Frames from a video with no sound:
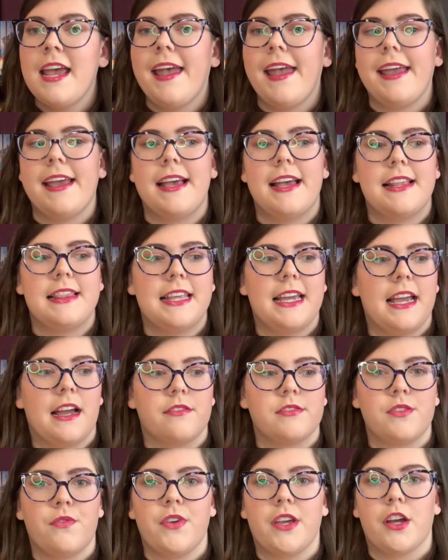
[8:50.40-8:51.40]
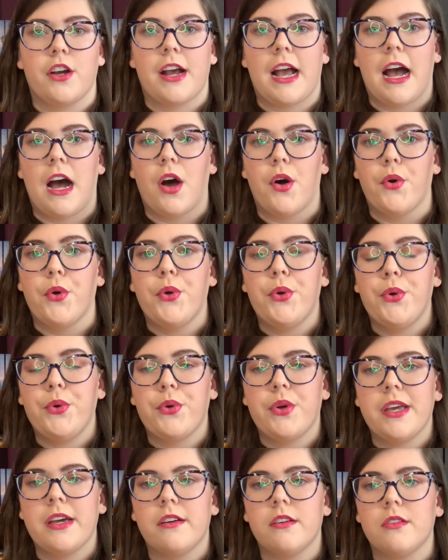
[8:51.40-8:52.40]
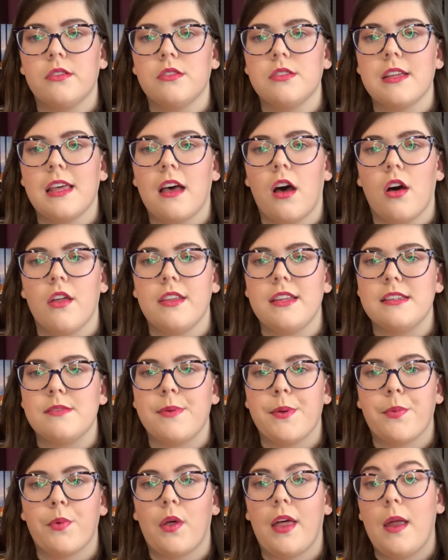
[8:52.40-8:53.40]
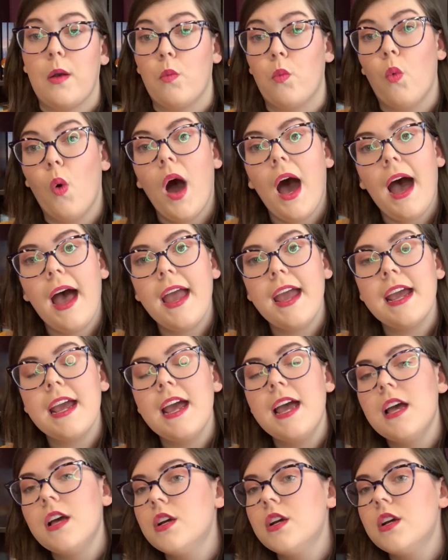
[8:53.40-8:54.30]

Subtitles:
and they have to figure out who killed all these people and why.